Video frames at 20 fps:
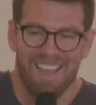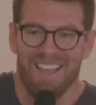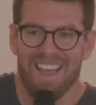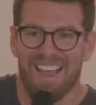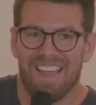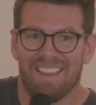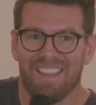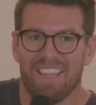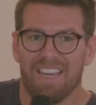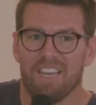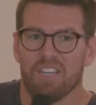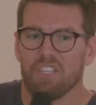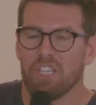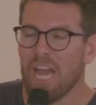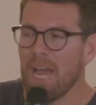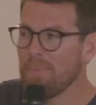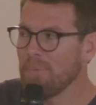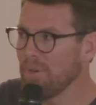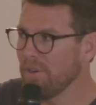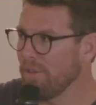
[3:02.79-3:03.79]
And then in
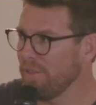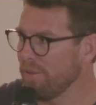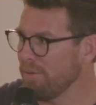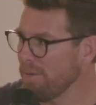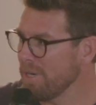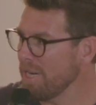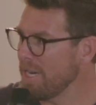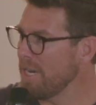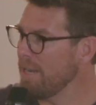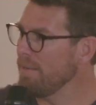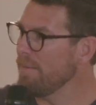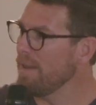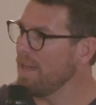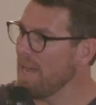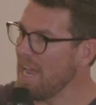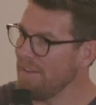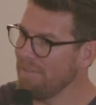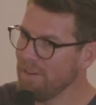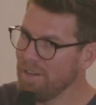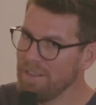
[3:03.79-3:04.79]
chapter 3,
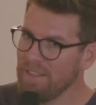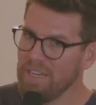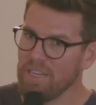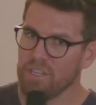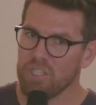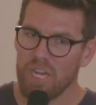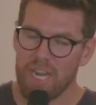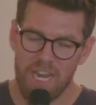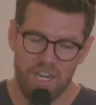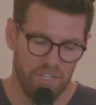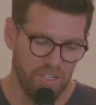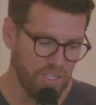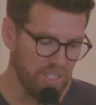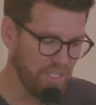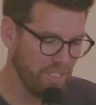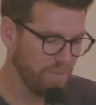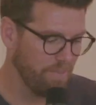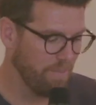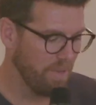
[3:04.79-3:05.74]
everything changes.